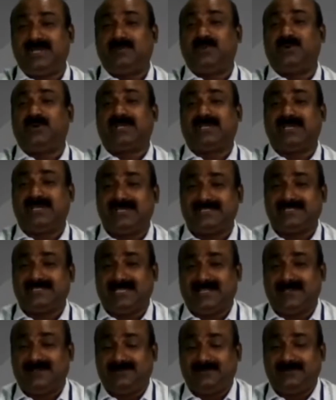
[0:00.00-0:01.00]
about
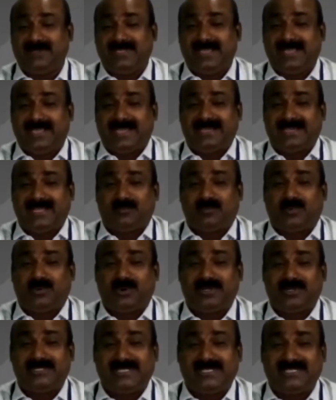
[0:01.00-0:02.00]
herself and
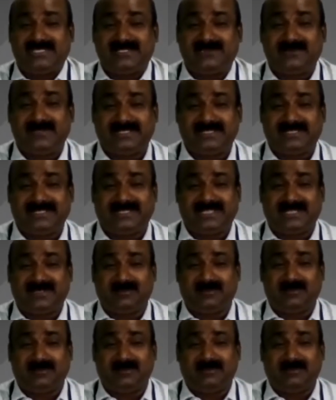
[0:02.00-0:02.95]
apologized with that